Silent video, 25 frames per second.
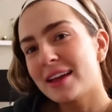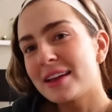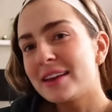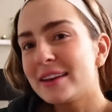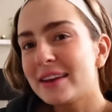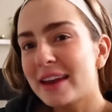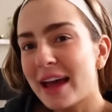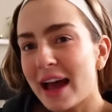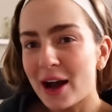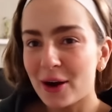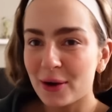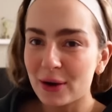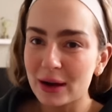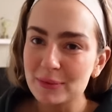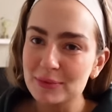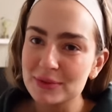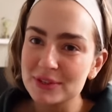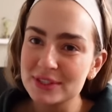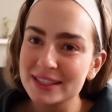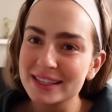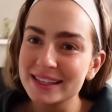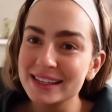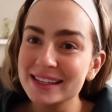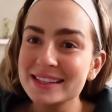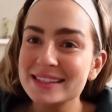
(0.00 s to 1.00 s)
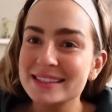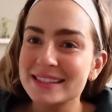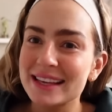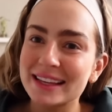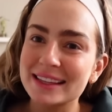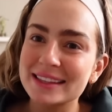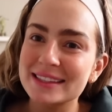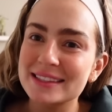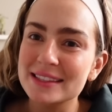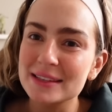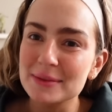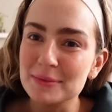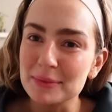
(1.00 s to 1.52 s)
Now I'm just gonna
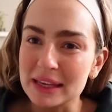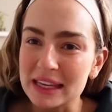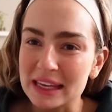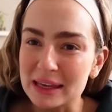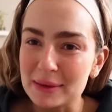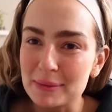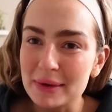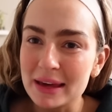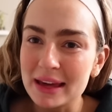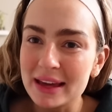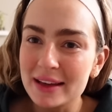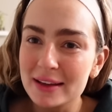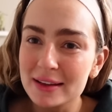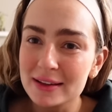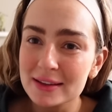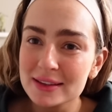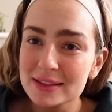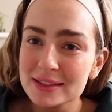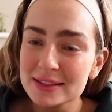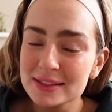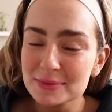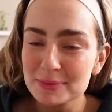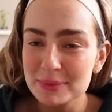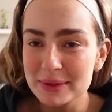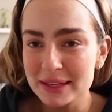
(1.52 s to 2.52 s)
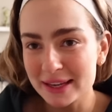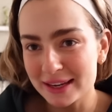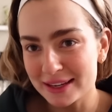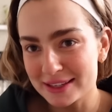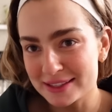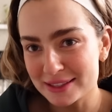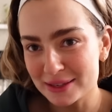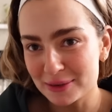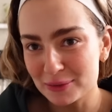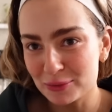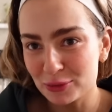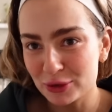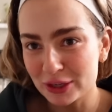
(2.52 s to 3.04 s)
send some emails
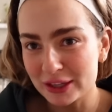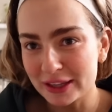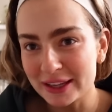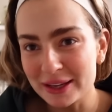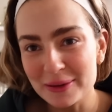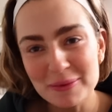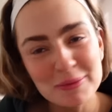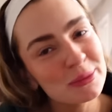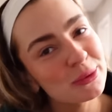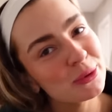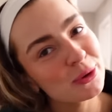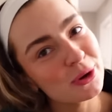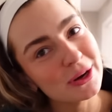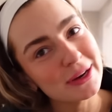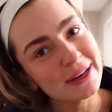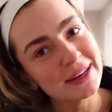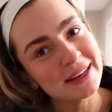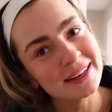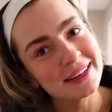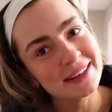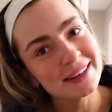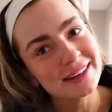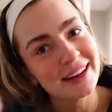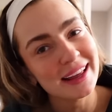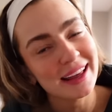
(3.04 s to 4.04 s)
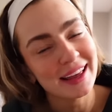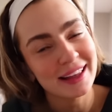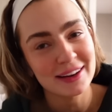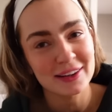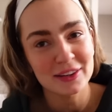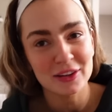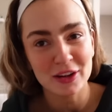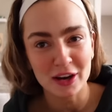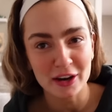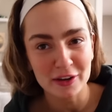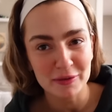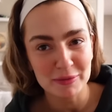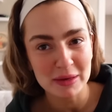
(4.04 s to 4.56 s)
because I'm really important and a
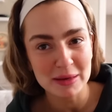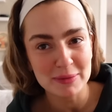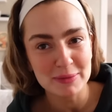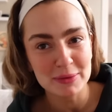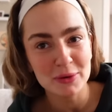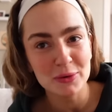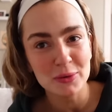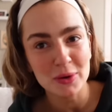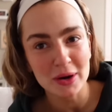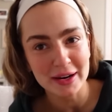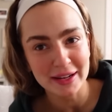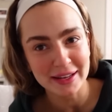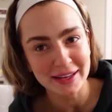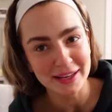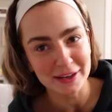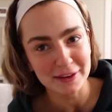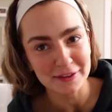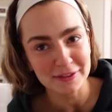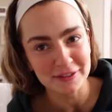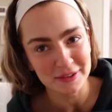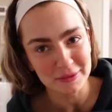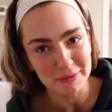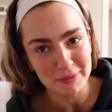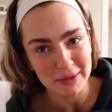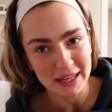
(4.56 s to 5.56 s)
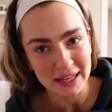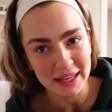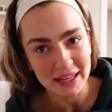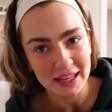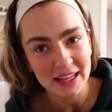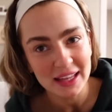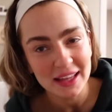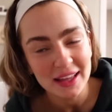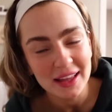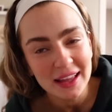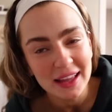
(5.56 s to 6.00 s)
lot of people wanna hear from me.